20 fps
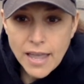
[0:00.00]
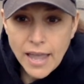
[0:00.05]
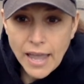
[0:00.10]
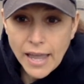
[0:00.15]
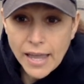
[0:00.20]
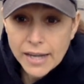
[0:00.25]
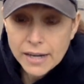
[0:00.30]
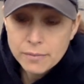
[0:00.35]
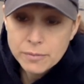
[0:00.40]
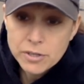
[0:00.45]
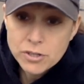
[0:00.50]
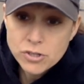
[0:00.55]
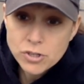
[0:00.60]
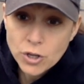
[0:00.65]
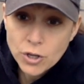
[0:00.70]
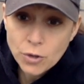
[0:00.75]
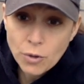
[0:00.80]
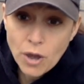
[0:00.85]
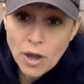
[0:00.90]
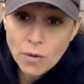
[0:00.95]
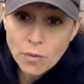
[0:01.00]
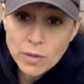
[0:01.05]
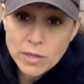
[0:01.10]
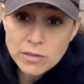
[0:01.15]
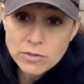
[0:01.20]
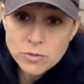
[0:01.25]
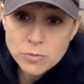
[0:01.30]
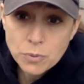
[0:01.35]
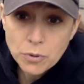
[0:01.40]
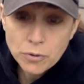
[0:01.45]
and I'm going to show you how we
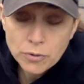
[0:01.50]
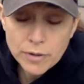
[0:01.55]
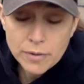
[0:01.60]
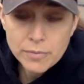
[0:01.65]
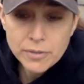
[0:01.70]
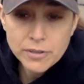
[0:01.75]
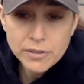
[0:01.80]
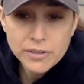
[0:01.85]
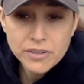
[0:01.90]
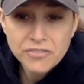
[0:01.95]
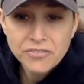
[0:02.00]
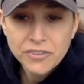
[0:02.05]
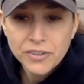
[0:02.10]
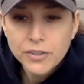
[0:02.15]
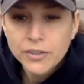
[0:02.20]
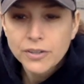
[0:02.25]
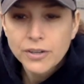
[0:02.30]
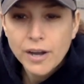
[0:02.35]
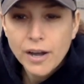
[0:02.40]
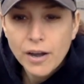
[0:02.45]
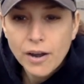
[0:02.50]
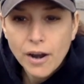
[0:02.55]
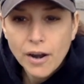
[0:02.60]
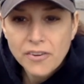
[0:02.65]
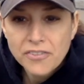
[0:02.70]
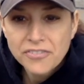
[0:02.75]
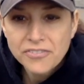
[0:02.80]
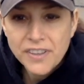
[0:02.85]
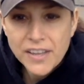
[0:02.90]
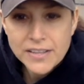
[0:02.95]
use perimeter to figure out our
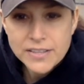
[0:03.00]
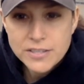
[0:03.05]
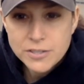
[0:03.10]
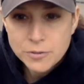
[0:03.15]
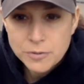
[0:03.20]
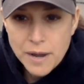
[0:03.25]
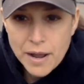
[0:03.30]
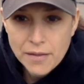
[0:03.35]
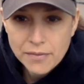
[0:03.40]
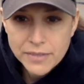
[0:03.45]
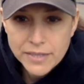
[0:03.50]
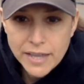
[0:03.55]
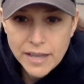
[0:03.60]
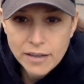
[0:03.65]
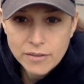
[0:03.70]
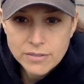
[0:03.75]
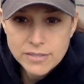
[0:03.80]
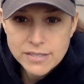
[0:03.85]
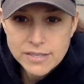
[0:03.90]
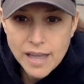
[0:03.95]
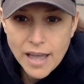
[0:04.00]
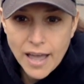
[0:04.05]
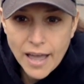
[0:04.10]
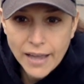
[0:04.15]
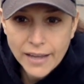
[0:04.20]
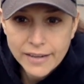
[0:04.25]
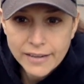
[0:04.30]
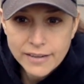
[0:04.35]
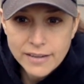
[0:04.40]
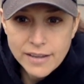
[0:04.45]
fence around the
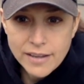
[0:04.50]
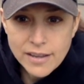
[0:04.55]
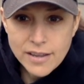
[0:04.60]
outside.